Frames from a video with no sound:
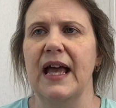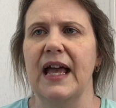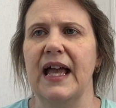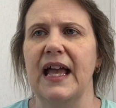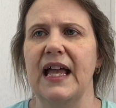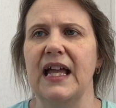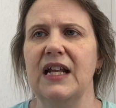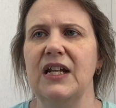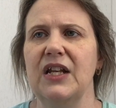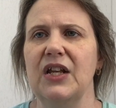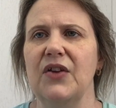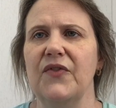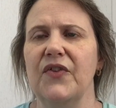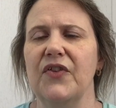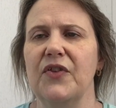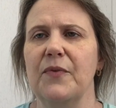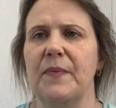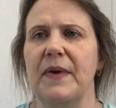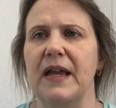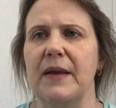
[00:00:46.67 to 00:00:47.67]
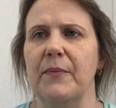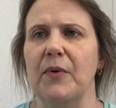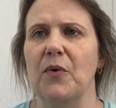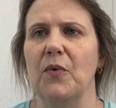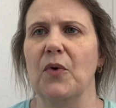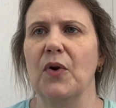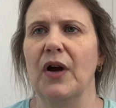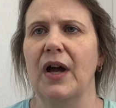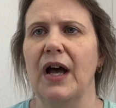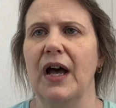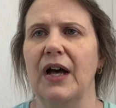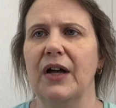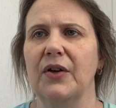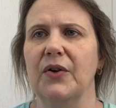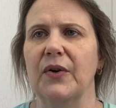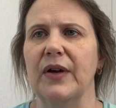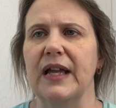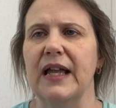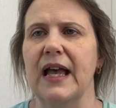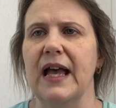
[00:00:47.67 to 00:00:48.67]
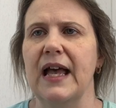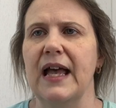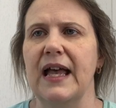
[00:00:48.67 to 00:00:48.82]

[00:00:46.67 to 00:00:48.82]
He knew that the people were hungry.